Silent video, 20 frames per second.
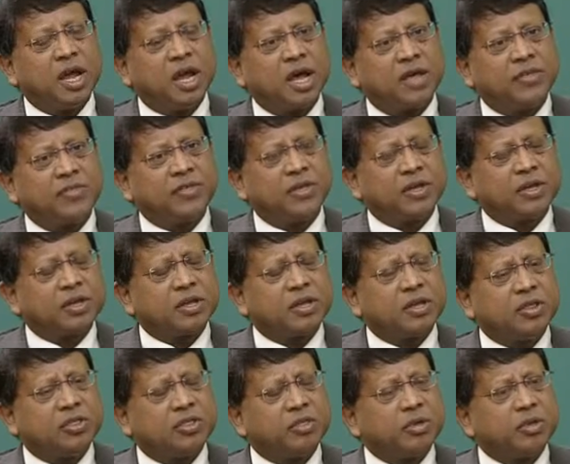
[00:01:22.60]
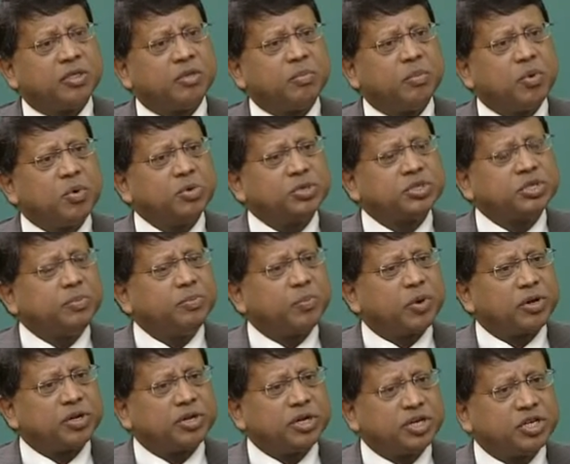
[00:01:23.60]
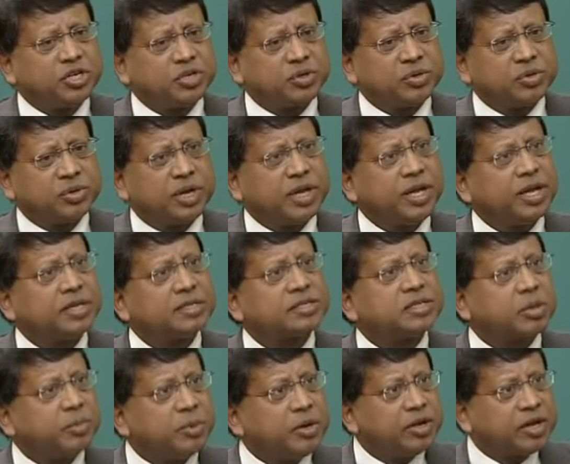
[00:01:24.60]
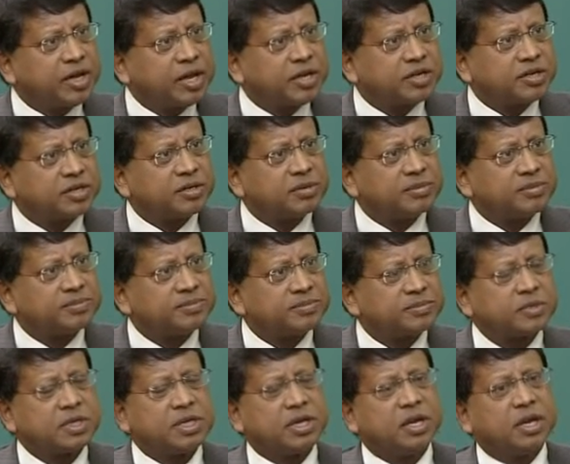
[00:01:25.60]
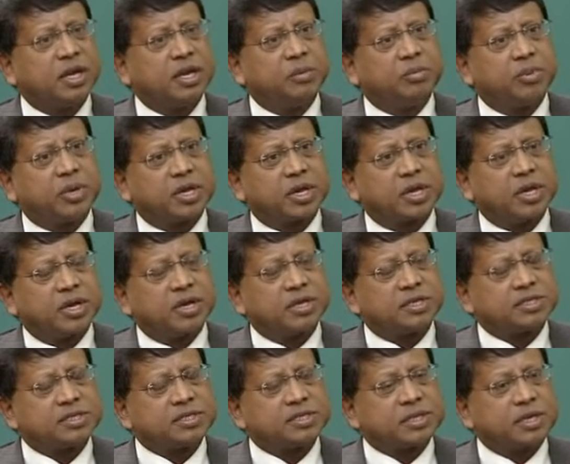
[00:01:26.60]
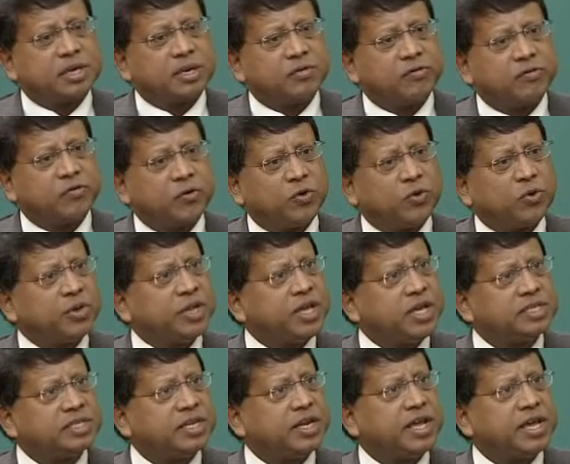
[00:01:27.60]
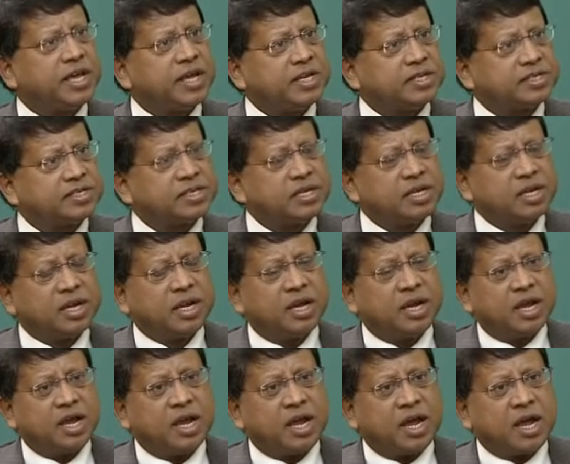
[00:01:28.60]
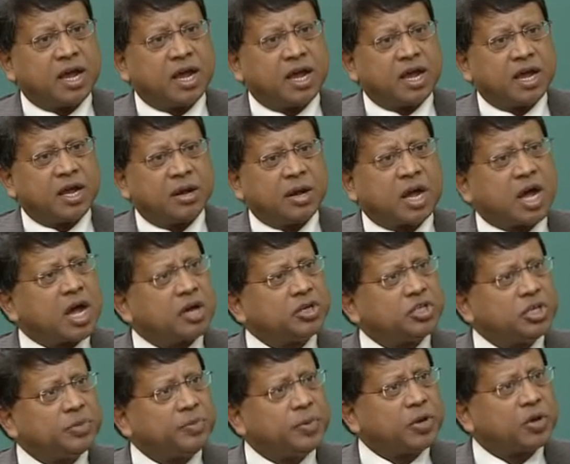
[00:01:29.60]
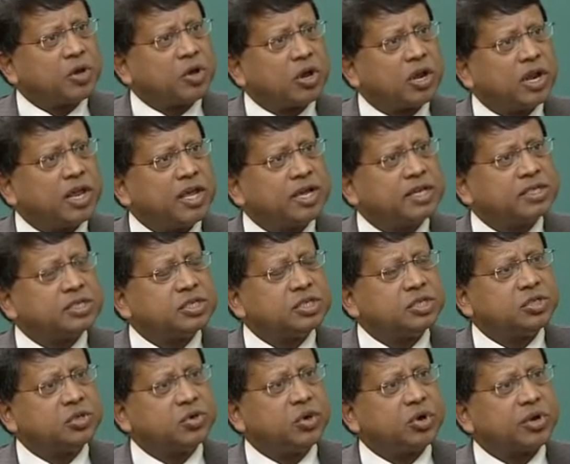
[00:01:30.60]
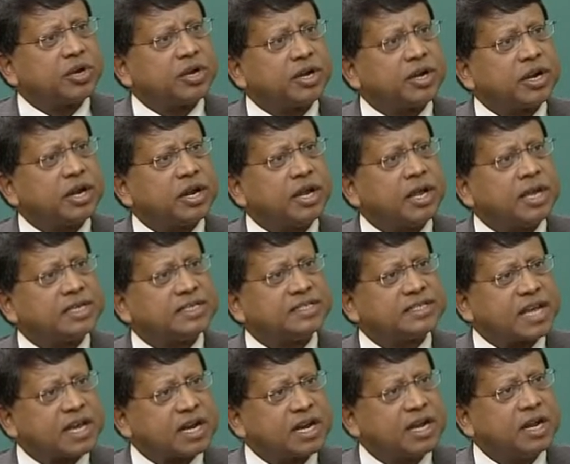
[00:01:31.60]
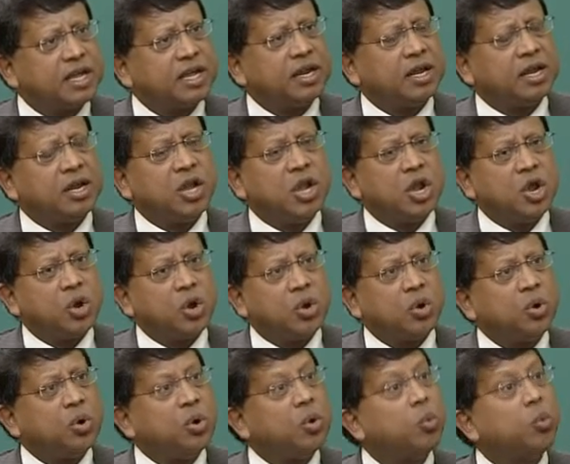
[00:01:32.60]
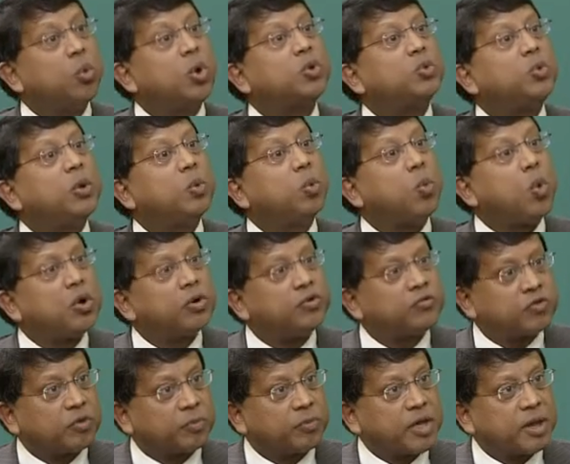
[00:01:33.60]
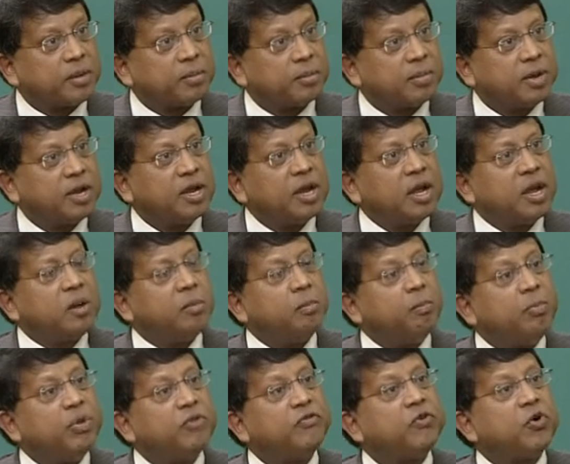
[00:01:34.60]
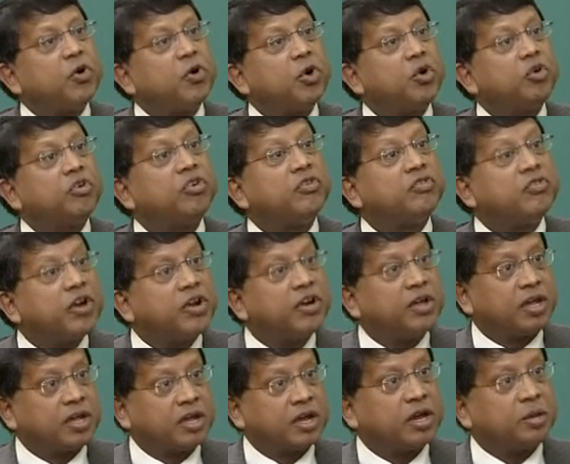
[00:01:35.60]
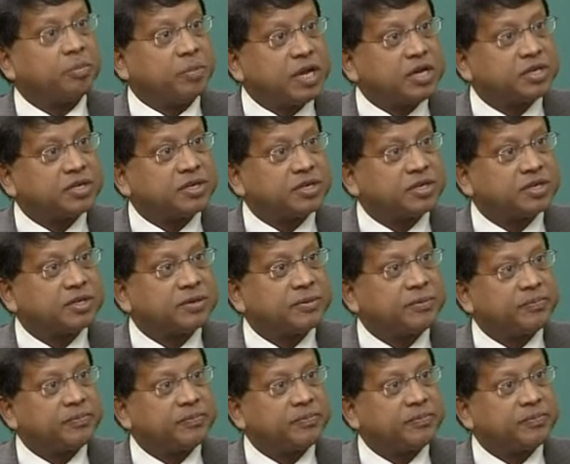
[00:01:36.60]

I think the most important issue is communication, because for years and years our GP colleagues do not exactly know what we want from them before referring a patient.